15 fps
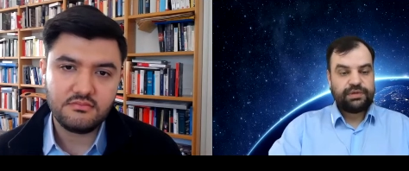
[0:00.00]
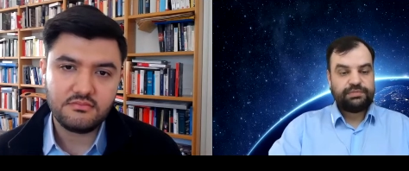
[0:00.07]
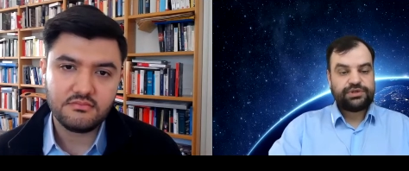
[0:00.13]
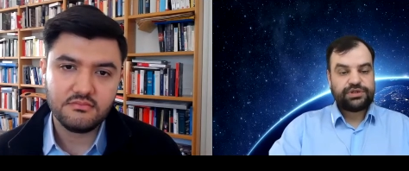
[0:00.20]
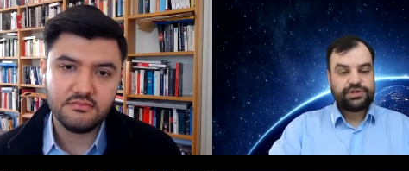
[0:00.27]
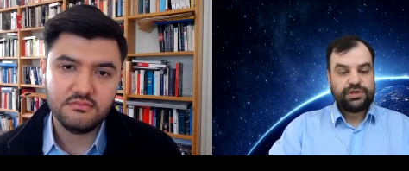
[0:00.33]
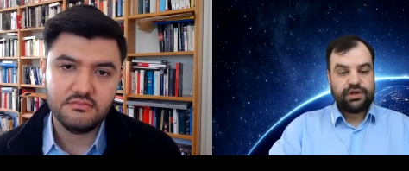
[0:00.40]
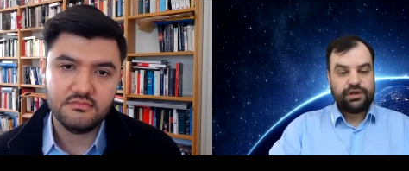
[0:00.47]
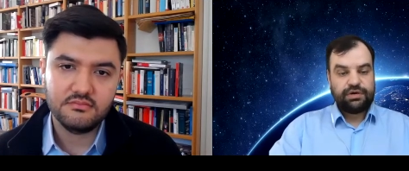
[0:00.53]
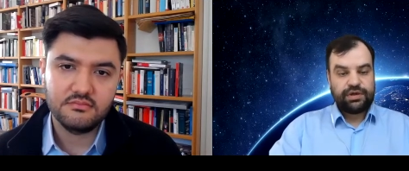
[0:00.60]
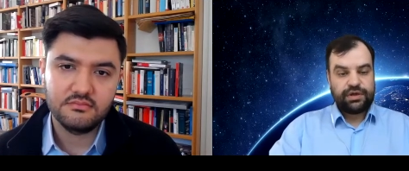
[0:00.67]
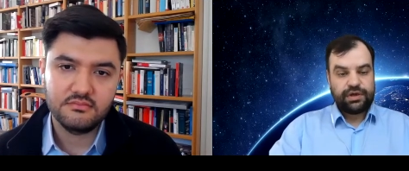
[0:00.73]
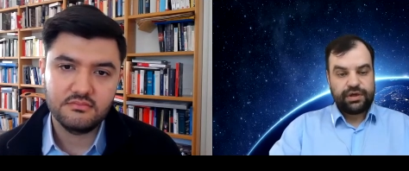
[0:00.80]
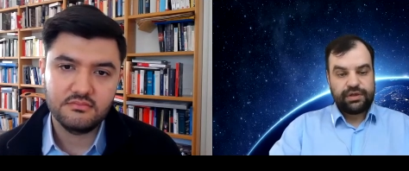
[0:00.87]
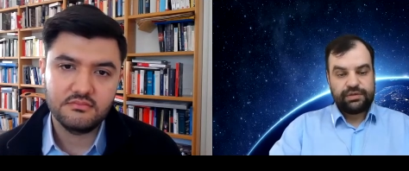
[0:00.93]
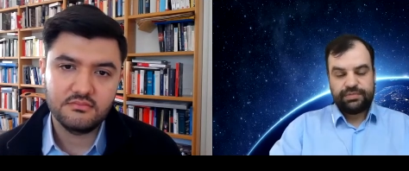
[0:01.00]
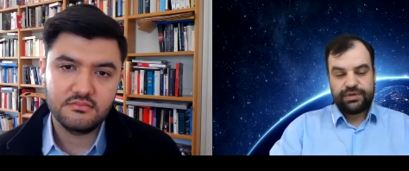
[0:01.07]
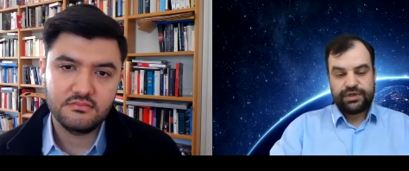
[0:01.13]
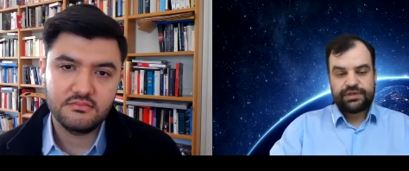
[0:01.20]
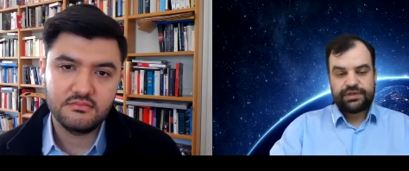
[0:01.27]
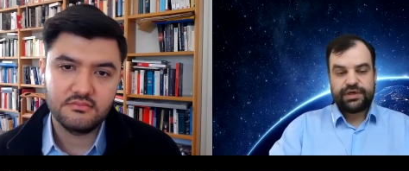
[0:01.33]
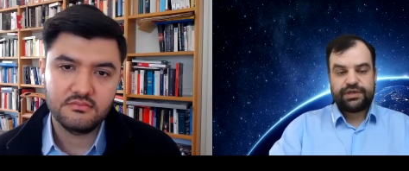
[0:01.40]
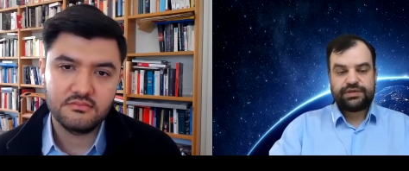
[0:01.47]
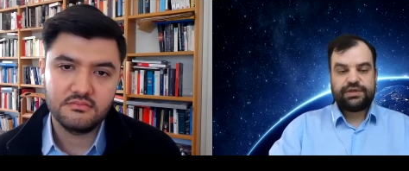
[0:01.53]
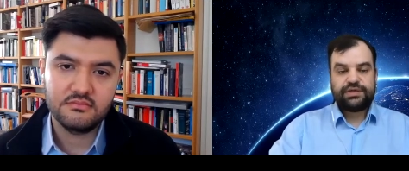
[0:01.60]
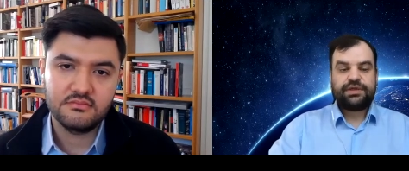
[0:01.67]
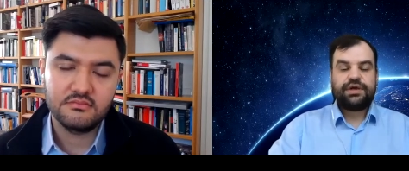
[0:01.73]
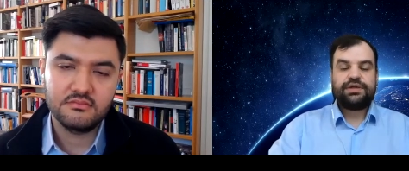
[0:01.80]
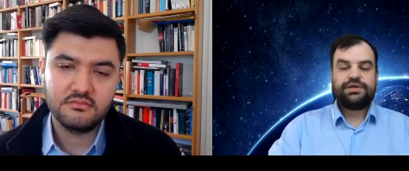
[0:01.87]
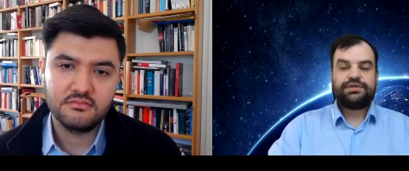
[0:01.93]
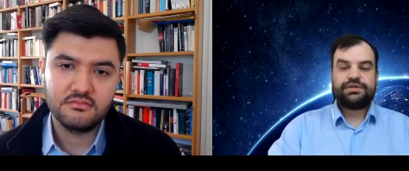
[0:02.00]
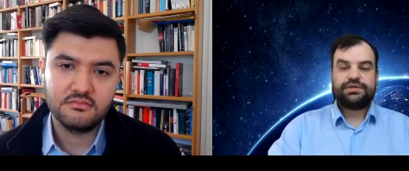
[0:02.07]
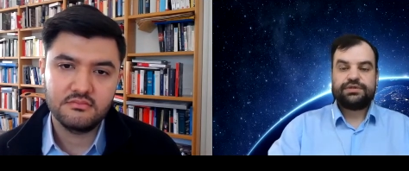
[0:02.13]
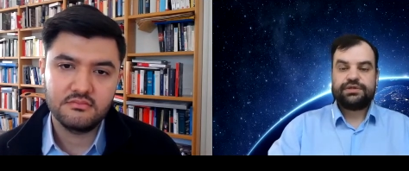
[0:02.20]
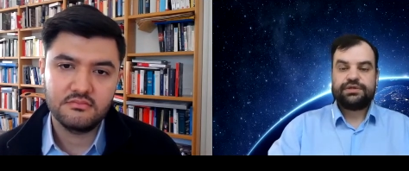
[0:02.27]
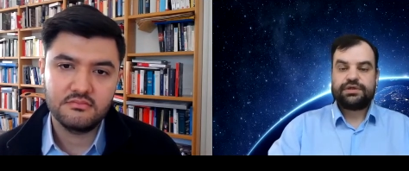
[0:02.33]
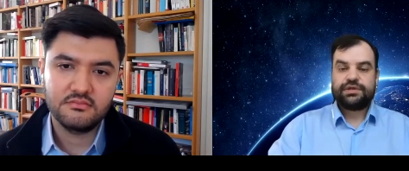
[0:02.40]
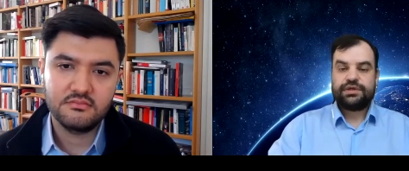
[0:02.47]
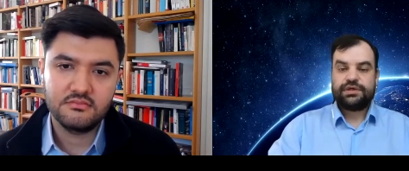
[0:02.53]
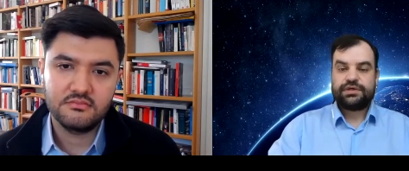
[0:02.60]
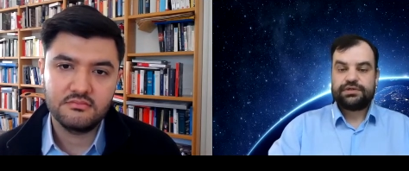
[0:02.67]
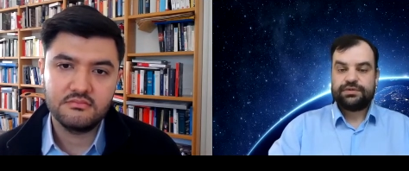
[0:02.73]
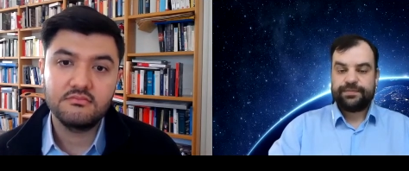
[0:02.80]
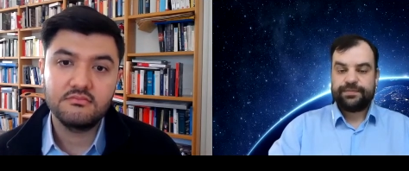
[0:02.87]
Speaker 1: machine learning and big data analysis techniques.